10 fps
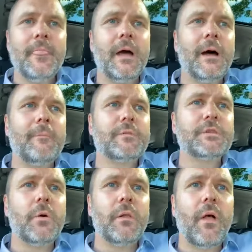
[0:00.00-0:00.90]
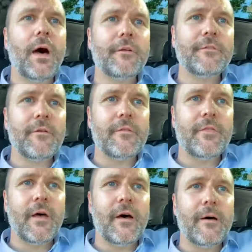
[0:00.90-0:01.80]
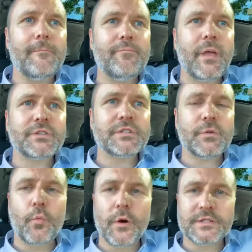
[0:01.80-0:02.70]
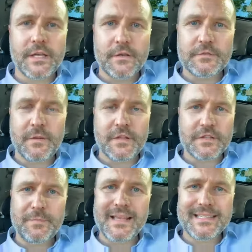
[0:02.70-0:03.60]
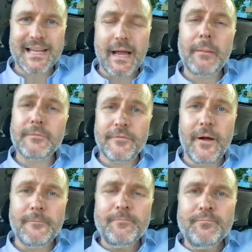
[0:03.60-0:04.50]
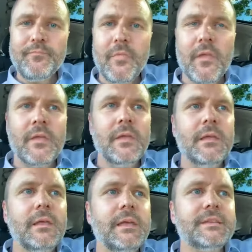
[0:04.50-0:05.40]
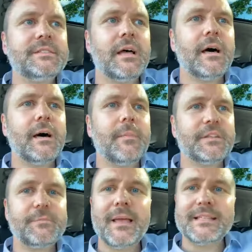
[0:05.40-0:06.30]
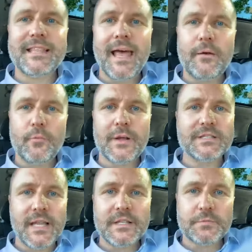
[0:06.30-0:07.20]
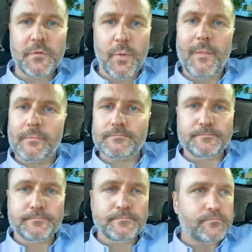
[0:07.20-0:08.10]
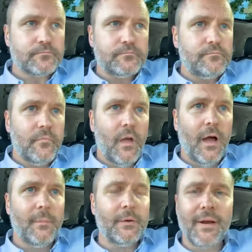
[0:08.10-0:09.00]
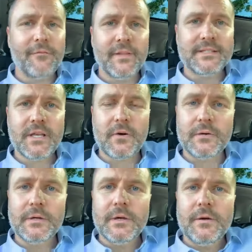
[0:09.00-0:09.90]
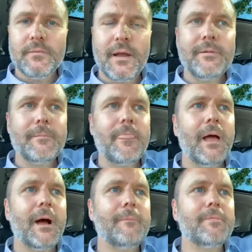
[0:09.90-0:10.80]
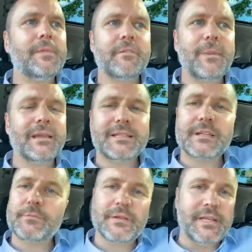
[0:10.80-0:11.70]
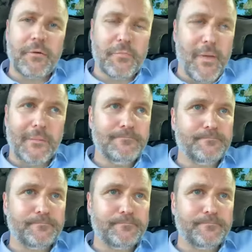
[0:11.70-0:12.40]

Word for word: Um, so a lot of the not just the words I use, but the space I come from is um, a space that resonates with women, and rightfully so right? Um, doesn't mean it doesn't resonate with men.